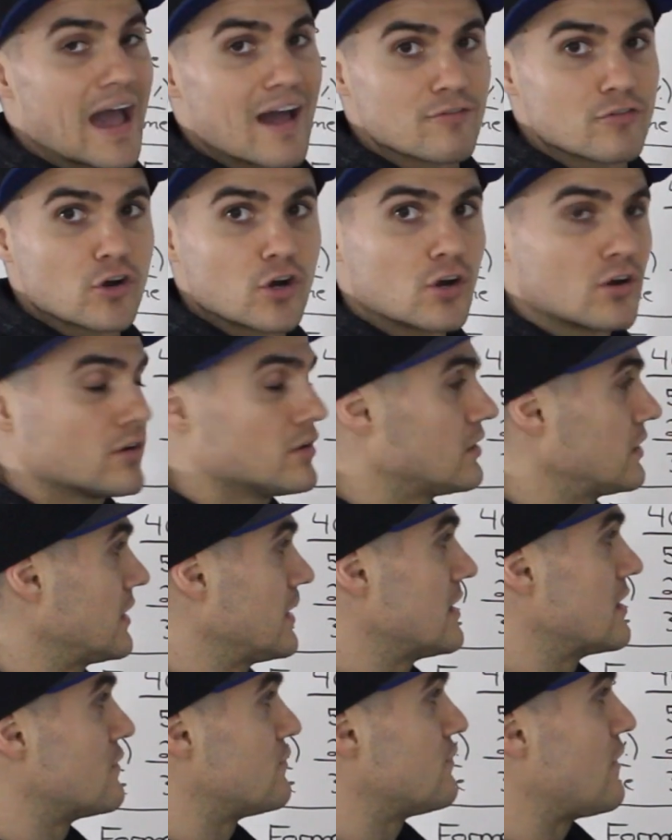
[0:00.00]
have
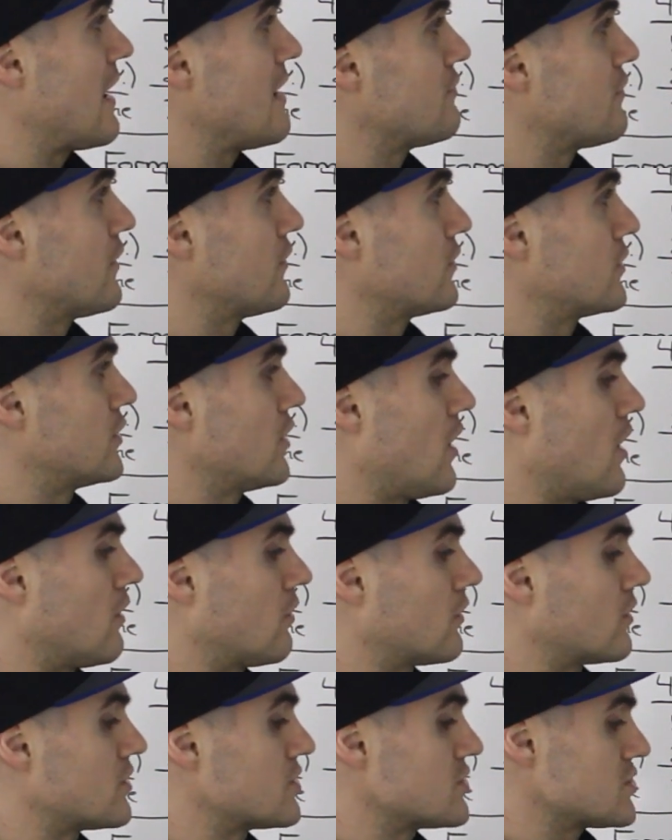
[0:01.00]
currently of
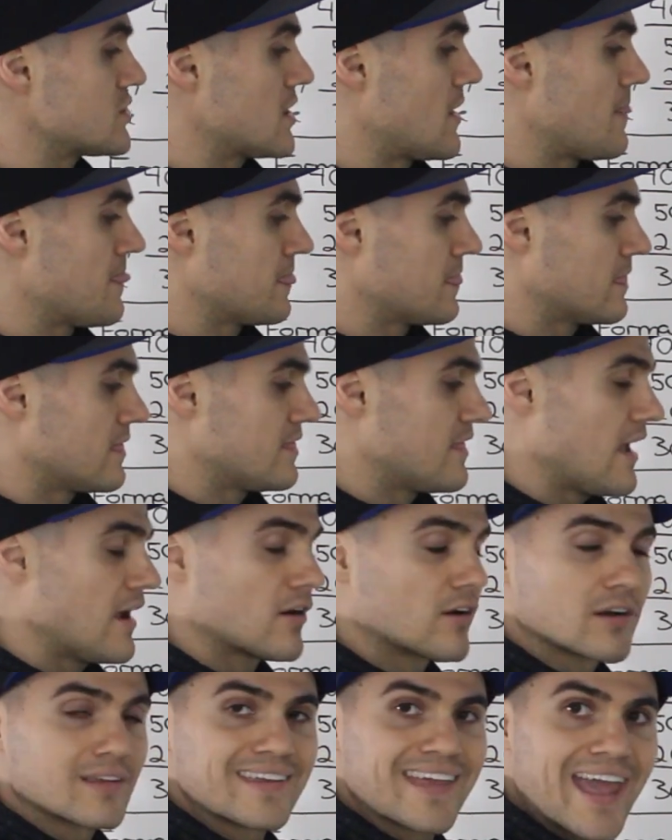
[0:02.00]
$500, they
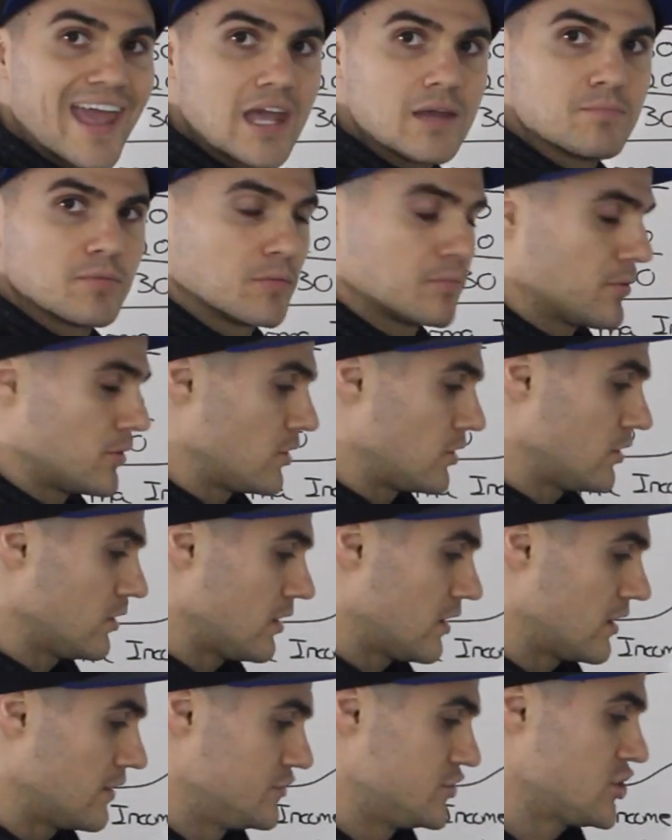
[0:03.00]
are
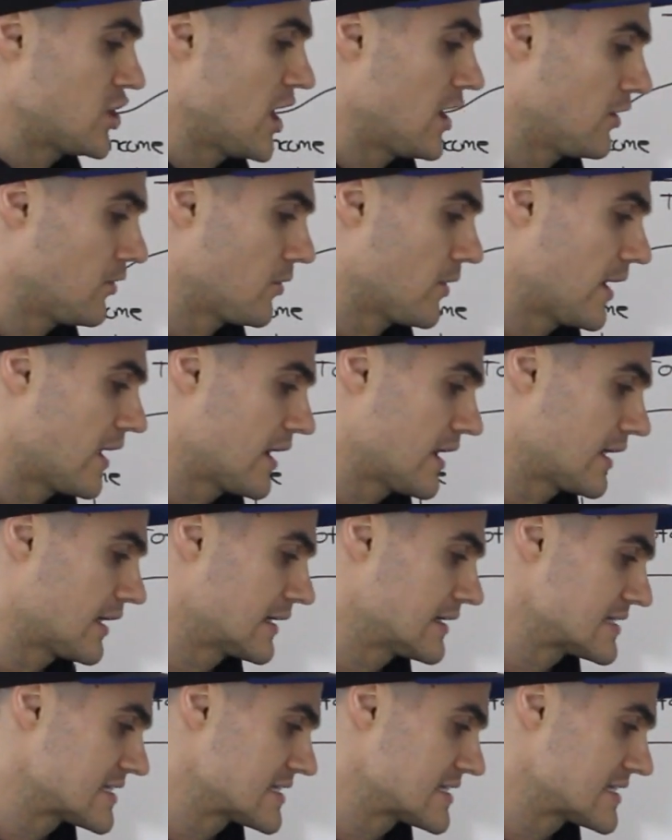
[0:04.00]
capable of generating